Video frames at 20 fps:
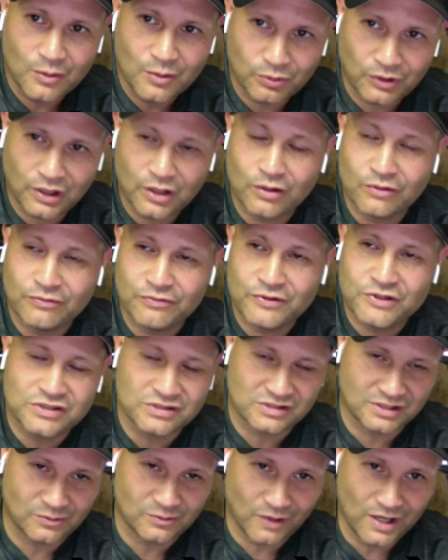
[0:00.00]
player
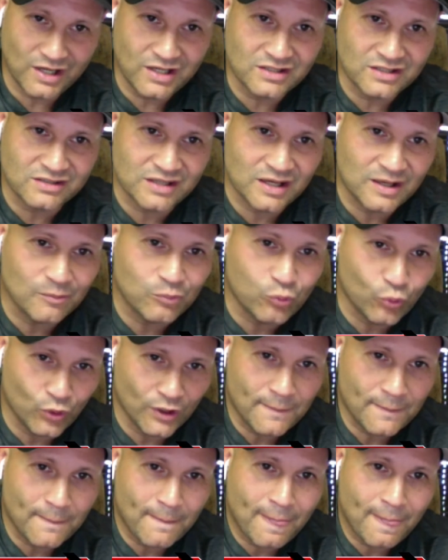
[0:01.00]
efficiency rating standpoint.